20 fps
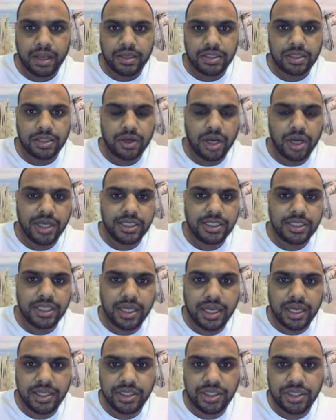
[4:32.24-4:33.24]
So guys,
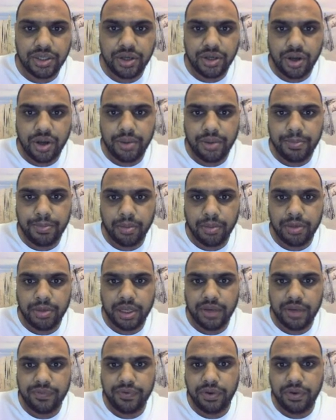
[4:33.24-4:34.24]
as you know,
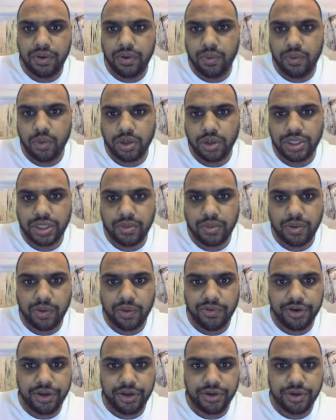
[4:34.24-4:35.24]
probably if you watching my
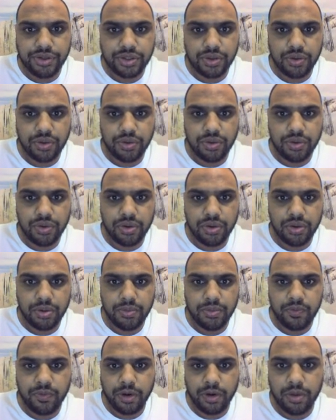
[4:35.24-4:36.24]
videos
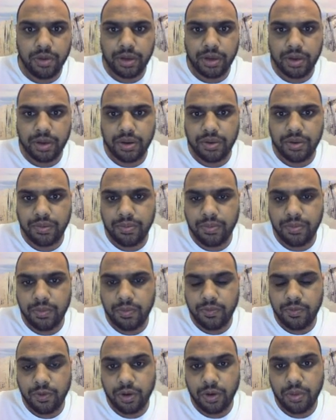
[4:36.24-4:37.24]
or follow me on
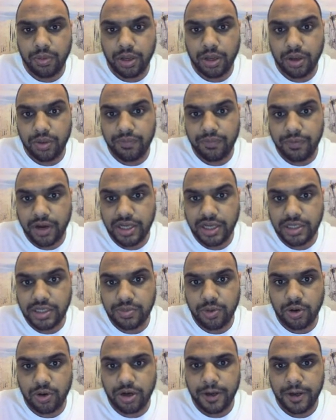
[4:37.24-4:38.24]

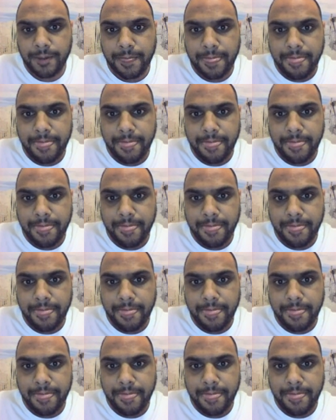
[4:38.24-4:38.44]
Facebook,